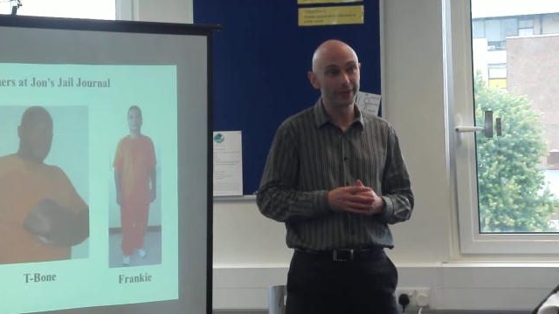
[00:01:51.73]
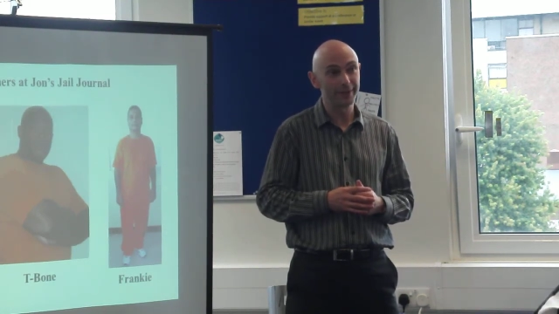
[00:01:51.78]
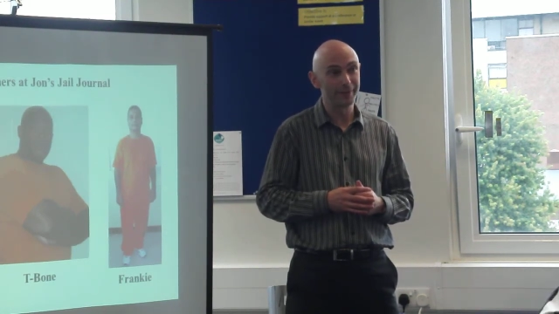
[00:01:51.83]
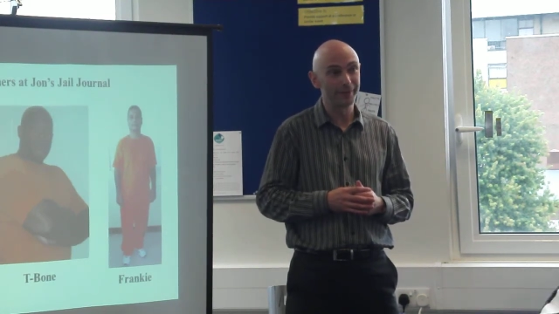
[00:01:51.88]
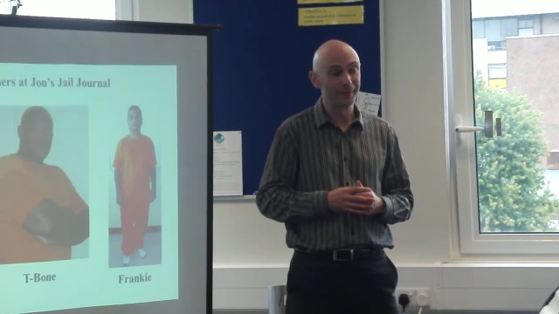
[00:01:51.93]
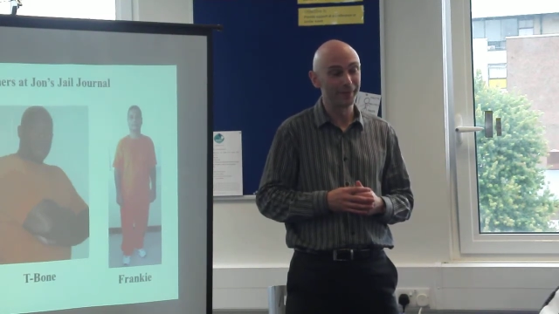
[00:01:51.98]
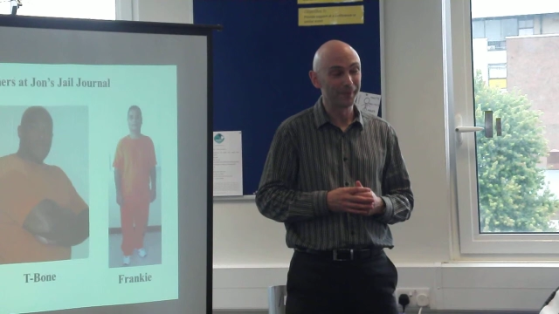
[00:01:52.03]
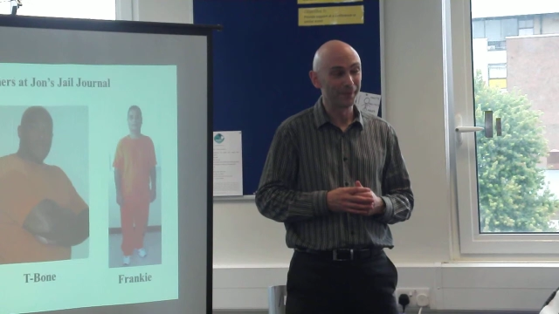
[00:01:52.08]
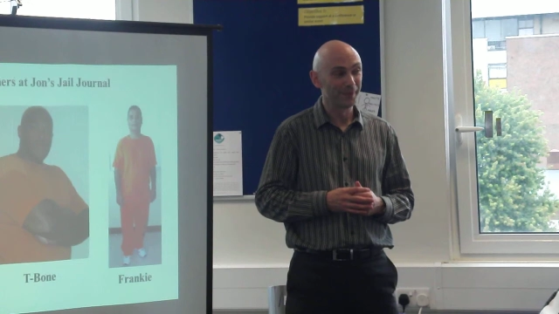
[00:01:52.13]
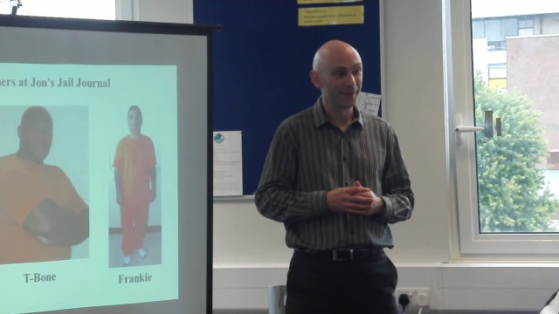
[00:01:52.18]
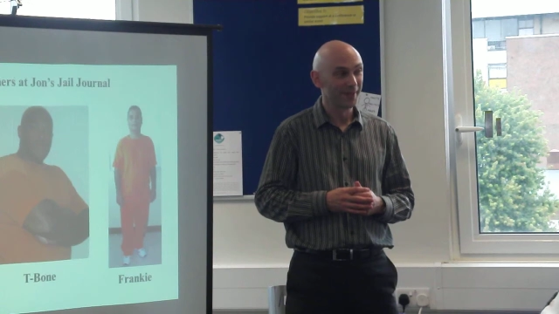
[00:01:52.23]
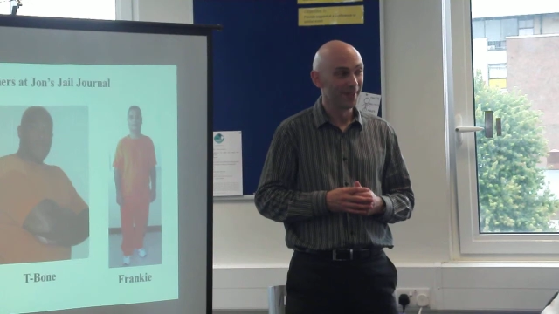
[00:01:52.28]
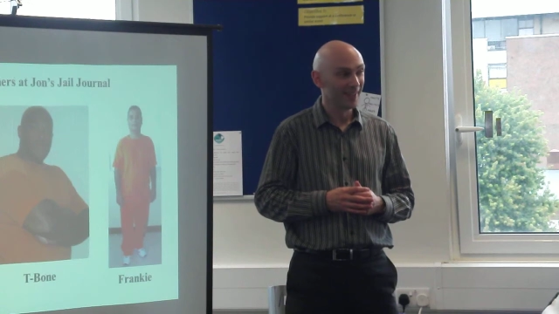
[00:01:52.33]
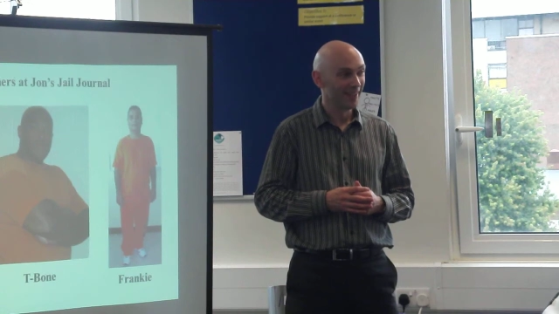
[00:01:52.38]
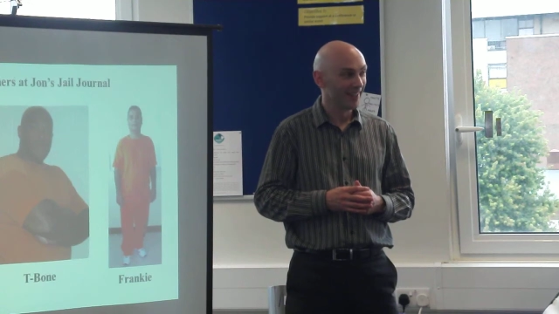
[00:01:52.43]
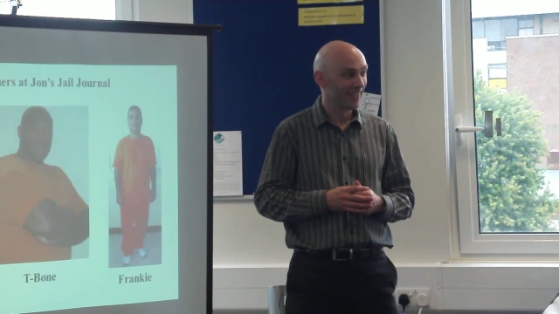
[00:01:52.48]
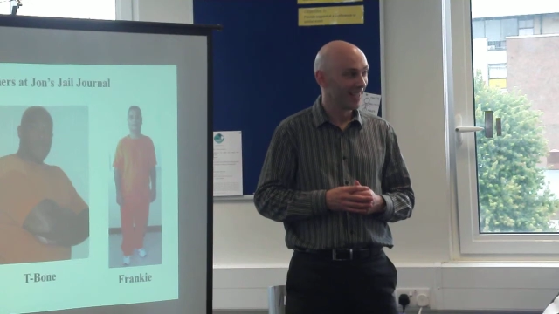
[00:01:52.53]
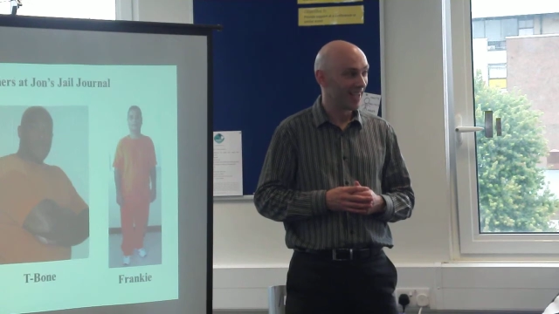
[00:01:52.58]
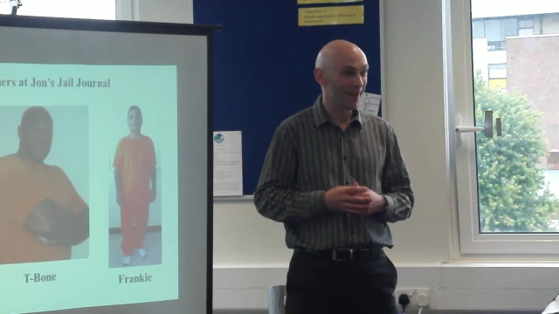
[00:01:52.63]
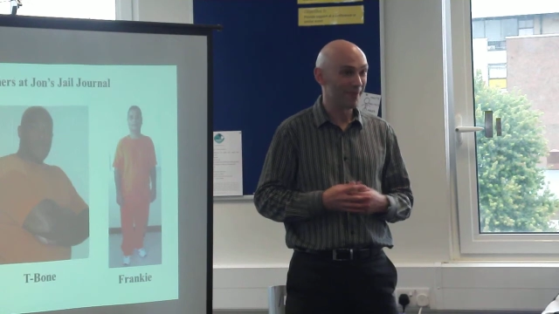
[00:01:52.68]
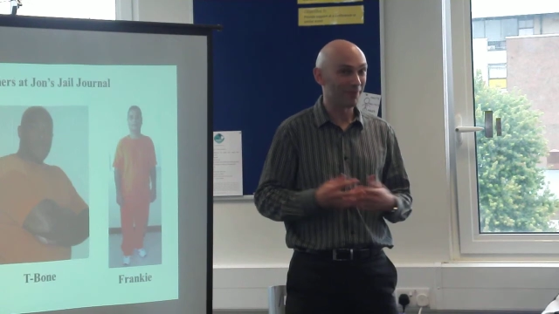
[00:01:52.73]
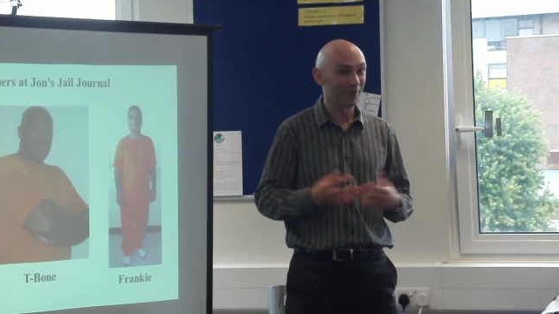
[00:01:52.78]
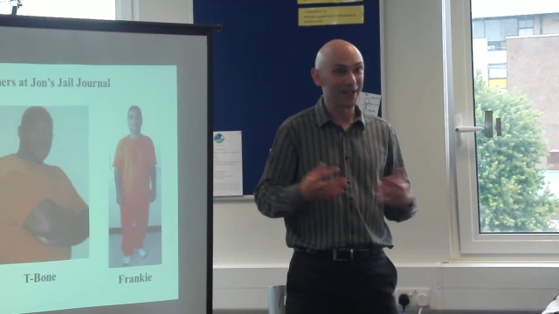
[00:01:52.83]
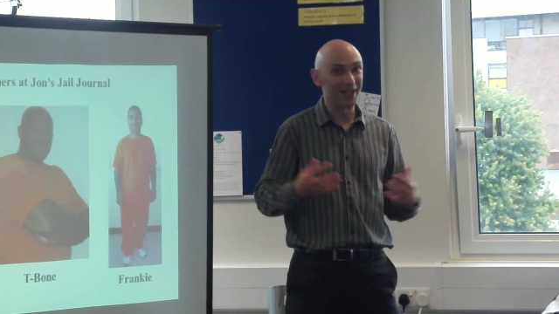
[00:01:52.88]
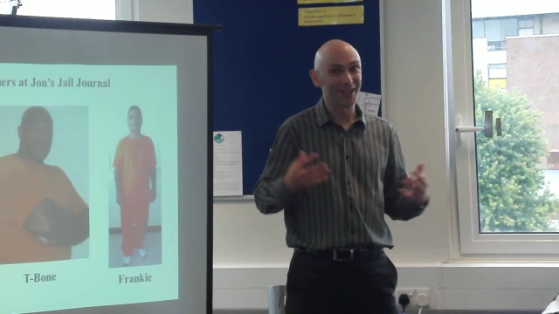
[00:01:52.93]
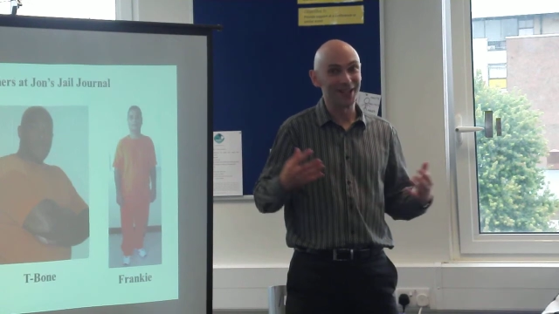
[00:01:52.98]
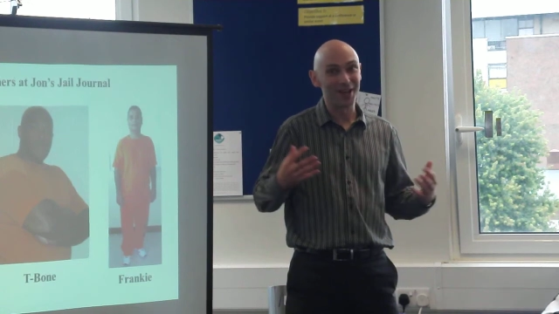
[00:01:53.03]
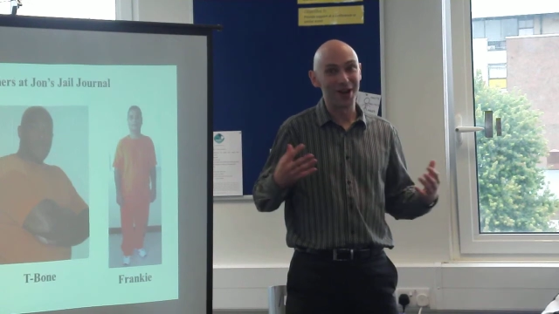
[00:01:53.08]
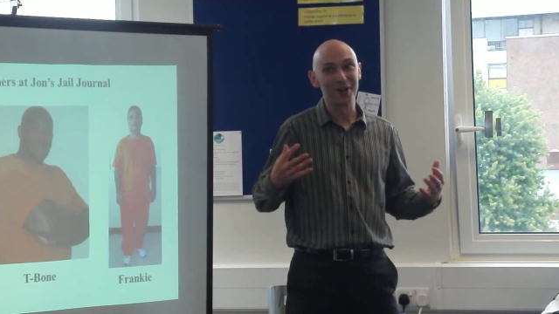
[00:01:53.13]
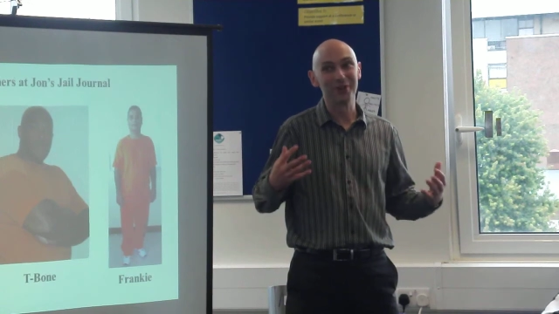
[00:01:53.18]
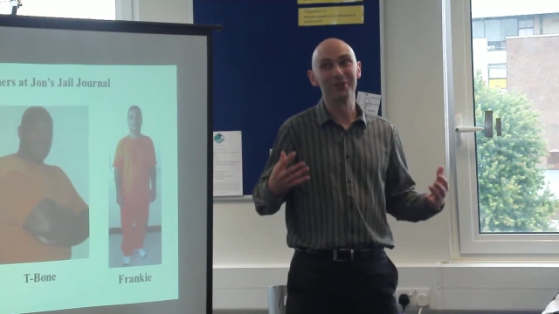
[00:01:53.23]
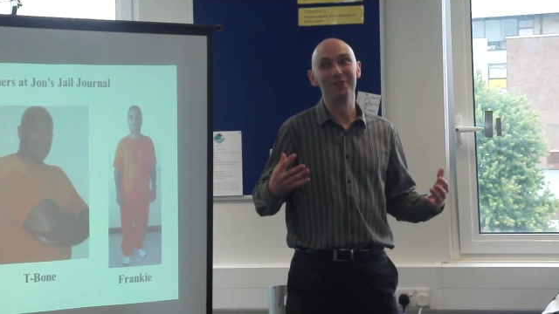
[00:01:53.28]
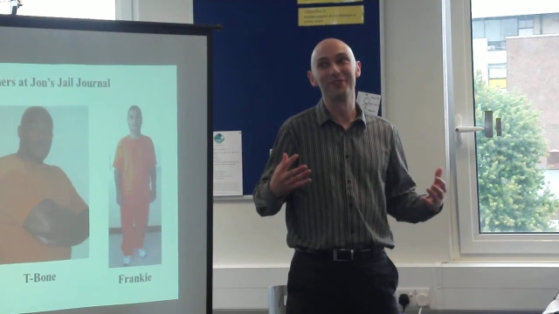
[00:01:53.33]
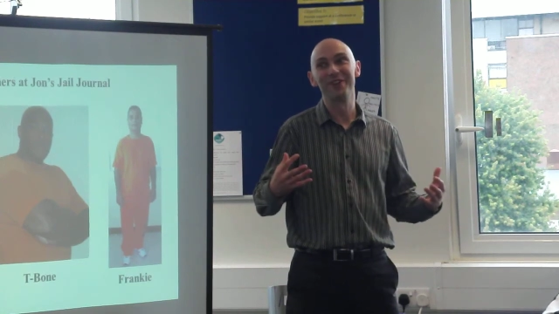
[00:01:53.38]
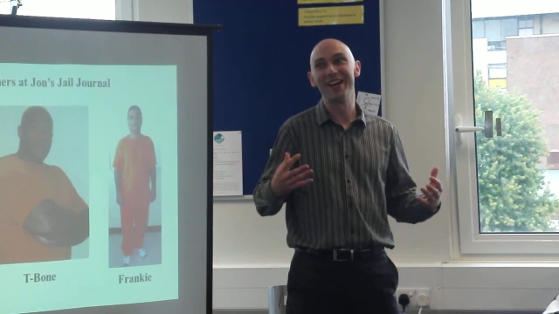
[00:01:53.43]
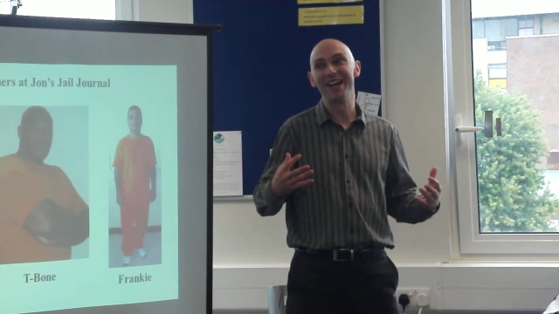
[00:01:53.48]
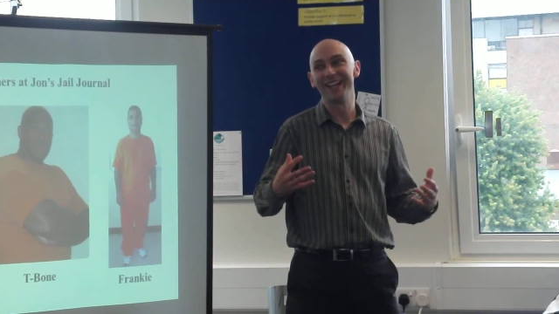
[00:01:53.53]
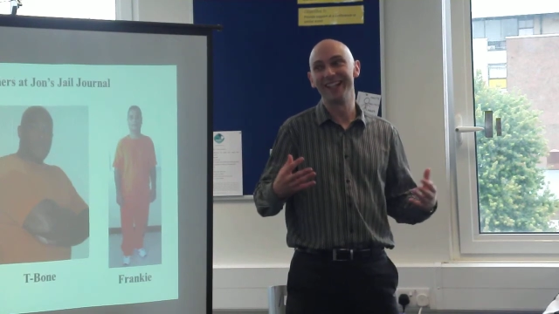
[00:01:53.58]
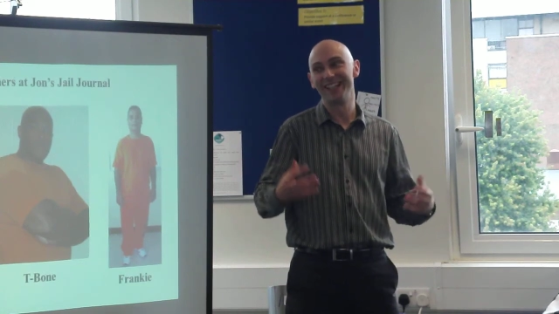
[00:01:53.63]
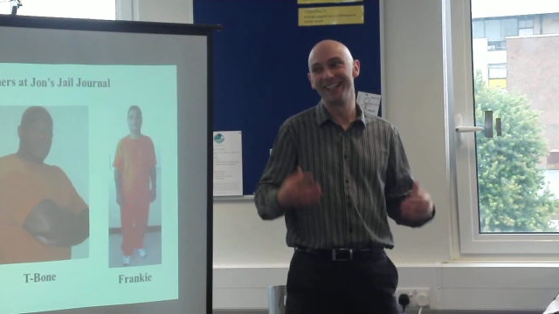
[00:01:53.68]
and I'd play along
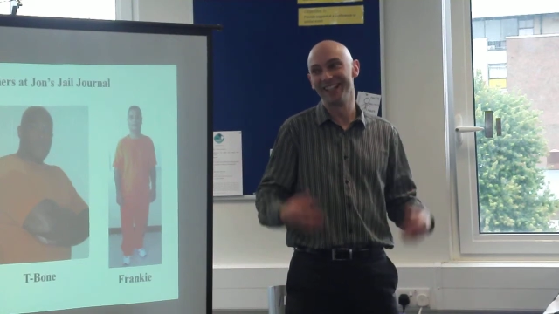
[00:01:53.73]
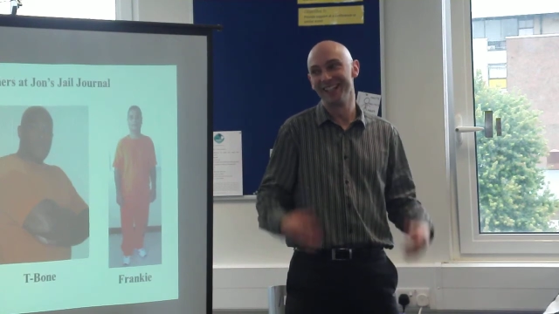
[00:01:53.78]
with it.